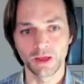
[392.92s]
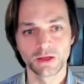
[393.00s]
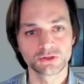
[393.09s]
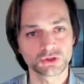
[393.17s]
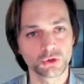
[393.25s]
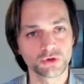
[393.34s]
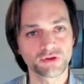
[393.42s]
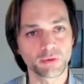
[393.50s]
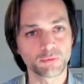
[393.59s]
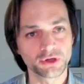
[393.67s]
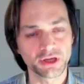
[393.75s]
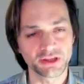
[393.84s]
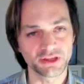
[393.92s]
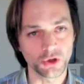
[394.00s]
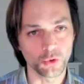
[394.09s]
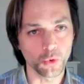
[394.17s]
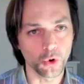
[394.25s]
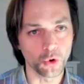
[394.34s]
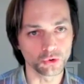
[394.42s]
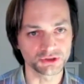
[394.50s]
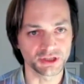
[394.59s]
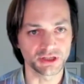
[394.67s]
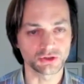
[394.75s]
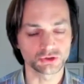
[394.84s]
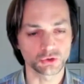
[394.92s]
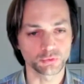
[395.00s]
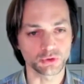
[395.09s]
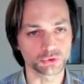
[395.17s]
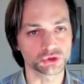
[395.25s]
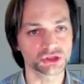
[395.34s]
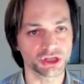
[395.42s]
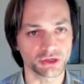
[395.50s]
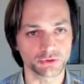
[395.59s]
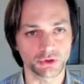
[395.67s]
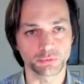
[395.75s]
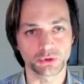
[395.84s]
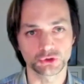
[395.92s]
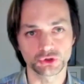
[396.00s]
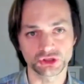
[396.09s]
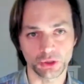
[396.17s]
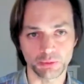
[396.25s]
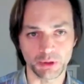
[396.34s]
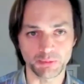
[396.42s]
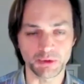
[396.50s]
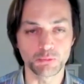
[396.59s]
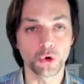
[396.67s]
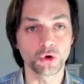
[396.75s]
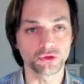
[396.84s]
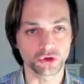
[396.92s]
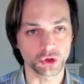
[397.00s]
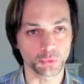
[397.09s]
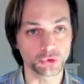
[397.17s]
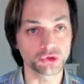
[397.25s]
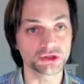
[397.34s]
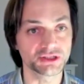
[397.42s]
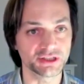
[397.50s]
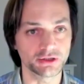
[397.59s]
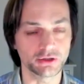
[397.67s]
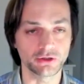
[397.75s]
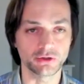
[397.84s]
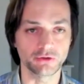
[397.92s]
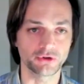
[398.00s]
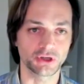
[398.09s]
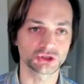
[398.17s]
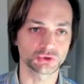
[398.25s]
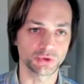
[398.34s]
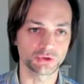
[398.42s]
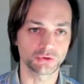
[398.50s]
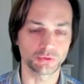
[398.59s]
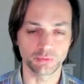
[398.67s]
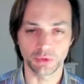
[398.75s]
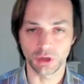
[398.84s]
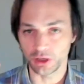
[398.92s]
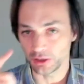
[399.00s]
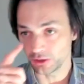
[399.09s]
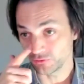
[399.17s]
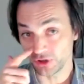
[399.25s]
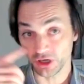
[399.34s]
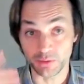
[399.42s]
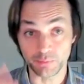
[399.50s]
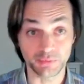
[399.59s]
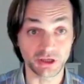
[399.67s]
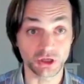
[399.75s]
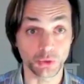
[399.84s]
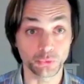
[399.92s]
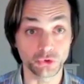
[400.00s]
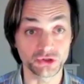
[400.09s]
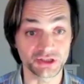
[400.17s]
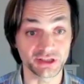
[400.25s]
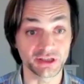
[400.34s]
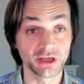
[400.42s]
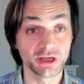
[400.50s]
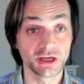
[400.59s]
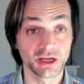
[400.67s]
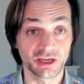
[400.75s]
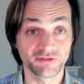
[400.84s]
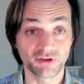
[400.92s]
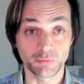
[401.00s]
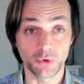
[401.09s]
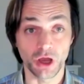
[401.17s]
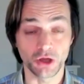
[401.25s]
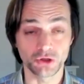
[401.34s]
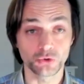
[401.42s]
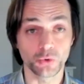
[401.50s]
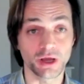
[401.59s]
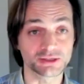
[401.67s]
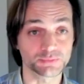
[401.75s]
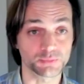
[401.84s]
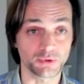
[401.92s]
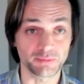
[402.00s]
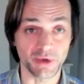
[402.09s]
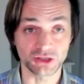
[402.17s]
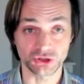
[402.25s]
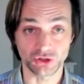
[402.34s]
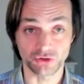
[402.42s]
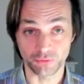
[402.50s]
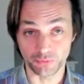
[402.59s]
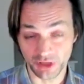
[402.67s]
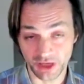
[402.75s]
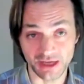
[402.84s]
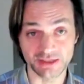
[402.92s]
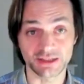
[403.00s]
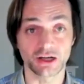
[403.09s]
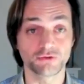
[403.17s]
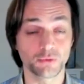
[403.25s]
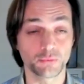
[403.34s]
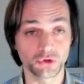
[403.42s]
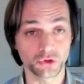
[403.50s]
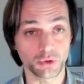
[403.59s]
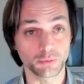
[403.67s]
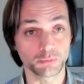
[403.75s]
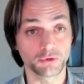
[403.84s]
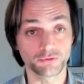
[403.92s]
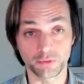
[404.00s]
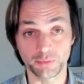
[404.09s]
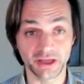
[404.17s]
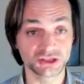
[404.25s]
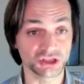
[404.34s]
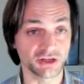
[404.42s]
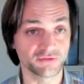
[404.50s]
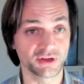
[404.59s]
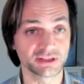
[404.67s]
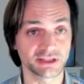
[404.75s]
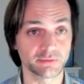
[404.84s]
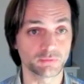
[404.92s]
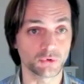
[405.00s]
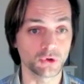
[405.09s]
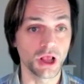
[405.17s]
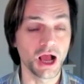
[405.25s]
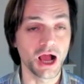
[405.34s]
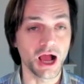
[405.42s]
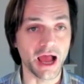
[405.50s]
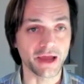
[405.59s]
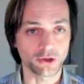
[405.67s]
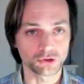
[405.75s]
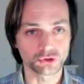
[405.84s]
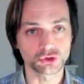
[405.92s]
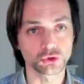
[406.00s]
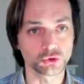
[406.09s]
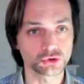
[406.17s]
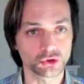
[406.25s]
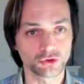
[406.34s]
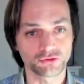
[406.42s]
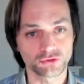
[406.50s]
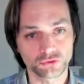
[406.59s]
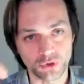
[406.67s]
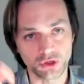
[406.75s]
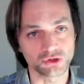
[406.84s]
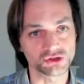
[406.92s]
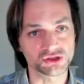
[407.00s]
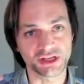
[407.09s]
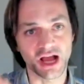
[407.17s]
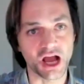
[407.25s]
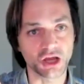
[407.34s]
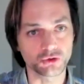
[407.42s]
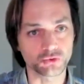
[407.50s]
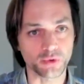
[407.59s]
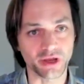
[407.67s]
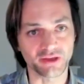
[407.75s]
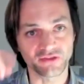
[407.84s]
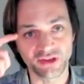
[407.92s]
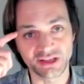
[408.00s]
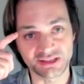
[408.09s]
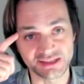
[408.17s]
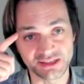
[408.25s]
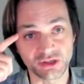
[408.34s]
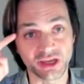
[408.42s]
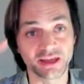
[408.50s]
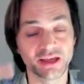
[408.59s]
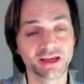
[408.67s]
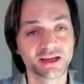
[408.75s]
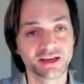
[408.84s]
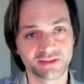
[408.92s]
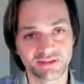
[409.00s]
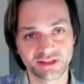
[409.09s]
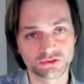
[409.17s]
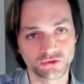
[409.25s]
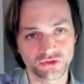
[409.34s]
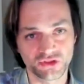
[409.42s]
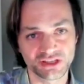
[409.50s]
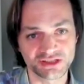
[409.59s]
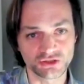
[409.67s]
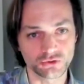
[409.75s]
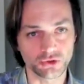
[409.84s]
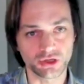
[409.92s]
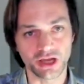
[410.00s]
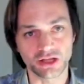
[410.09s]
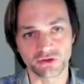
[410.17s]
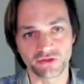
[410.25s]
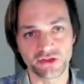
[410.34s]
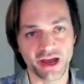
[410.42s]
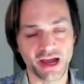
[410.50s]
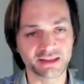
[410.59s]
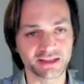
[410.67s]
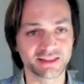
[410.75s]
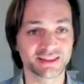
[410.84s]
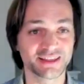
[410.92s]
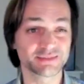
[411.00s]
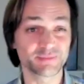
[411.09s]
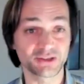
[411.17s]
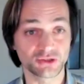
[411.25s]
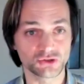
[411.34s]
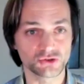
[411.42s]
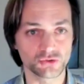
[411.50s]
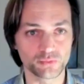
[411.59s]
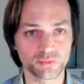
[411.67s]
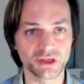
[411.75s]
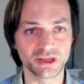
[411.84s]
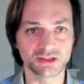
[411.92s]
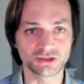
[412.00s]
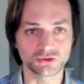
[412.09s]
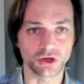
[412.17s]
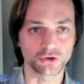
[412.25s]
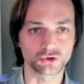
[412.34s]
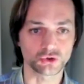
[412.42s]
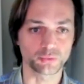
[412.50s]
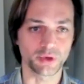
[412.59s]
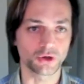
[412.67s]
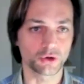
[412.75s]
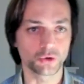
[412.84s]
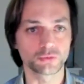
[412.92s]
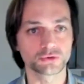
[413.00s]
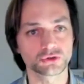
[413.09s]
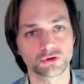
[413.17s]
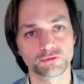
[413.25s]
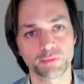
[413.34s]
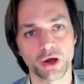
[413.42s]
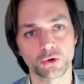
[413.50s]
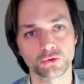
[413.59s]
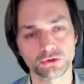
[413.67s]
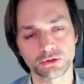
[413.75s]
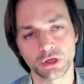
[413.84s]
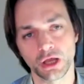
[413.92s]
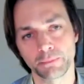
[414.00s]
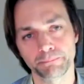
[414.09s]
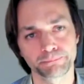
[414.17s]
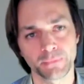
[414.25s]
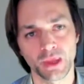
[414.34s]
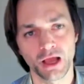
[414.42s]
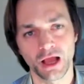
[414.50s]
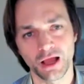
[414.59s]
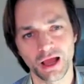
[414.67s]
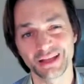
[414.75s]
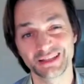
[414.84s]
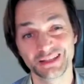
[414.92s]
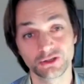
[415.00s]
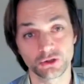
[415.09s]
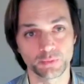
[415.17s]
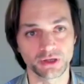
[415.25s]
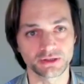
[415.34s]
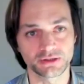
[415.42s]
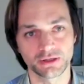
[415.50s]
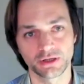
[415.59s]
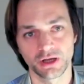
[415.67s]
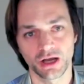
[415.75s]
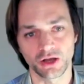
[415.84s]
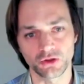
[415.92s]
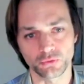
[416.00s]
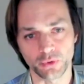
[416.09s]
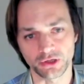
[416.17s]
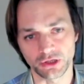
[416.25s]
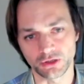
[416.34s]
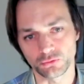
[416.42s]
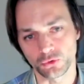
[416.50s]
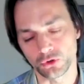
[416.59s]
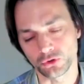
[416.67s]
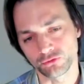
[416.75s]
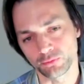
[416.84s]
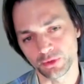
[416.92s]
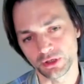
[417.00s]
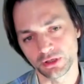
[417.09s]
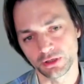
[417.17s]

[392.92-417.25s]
So if I'm looking at the awards and also what you share maybe more in the community, in the vacation rental VRMB community. If I'm a US property manager from Canada or from Europe or from Asia, for example, I can sort of try to understand how you rank things and say, okay, they took this into account of that, and this matters to me. So I can also make all sort of my own idea about how the ranking work for me.